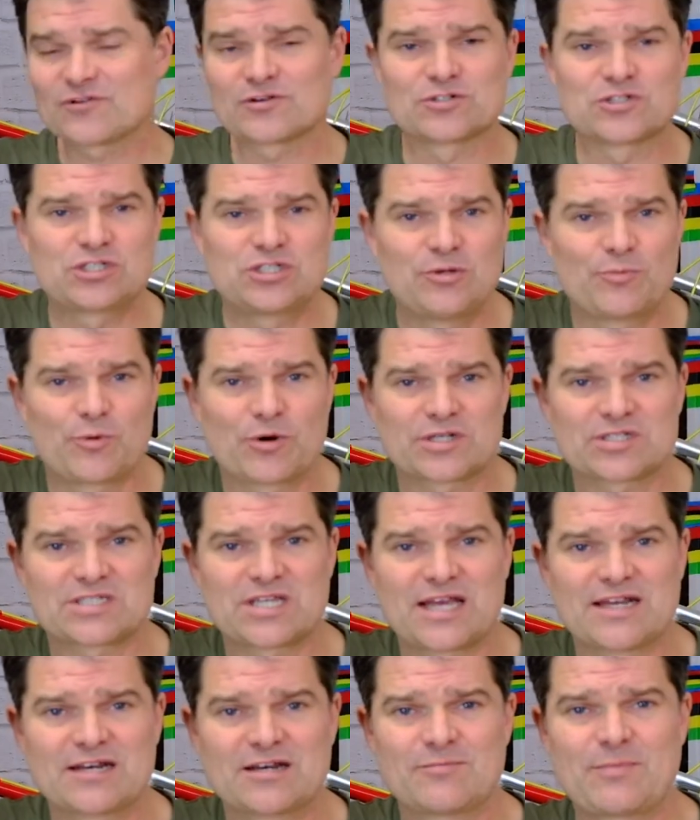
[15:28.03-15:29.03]
We're super
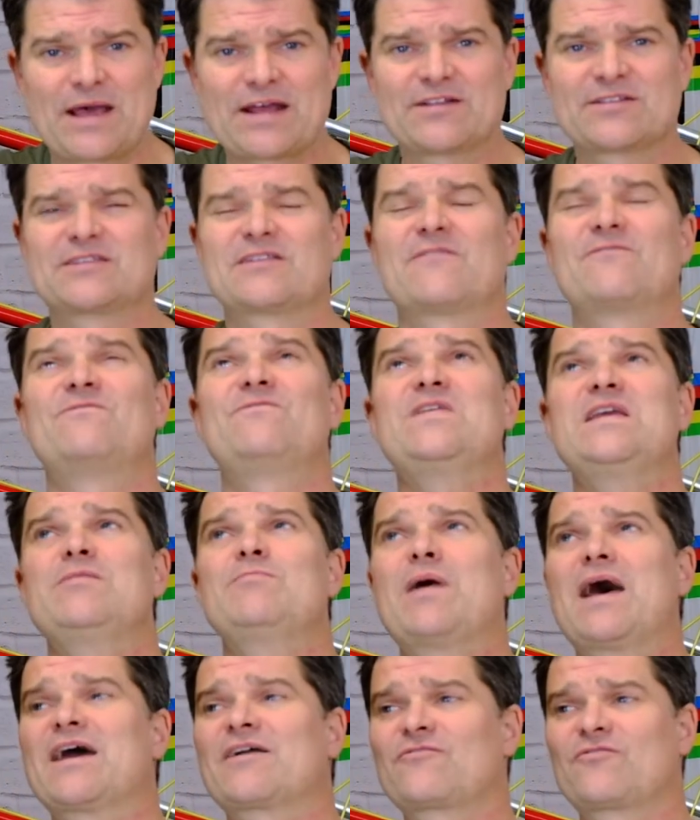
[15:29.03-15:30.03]
excited about it. The
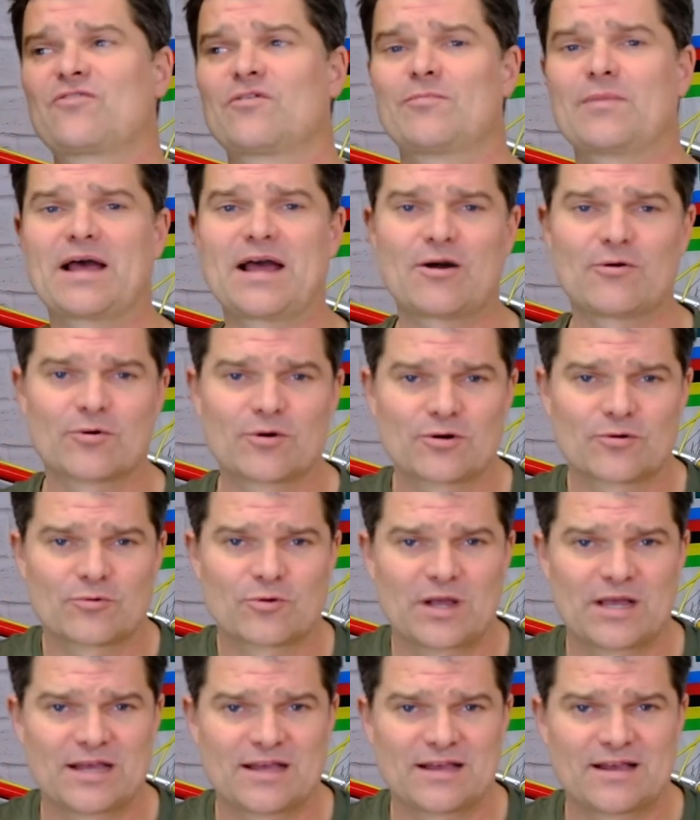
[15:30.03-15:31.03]
feedback from our
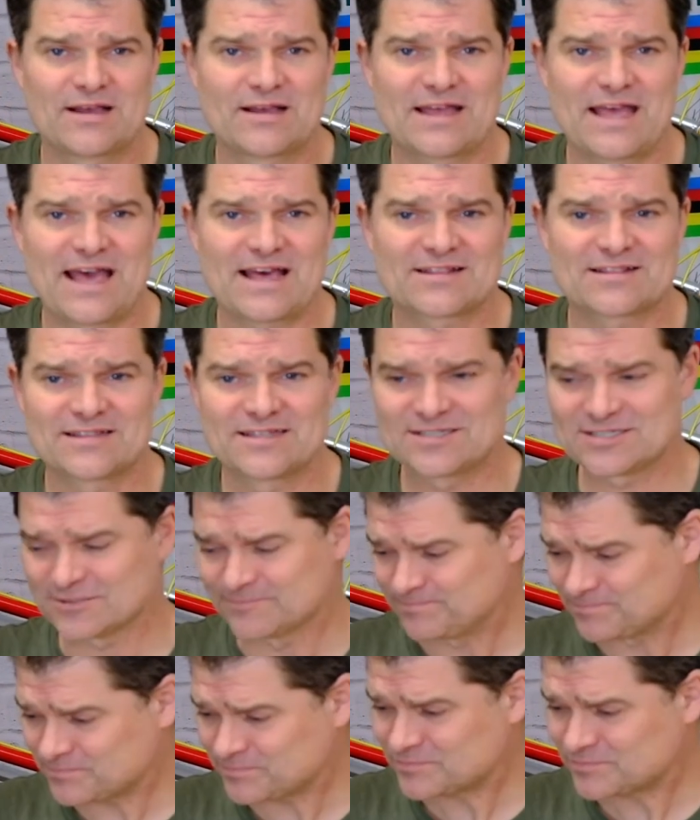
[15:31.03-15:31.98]
athletes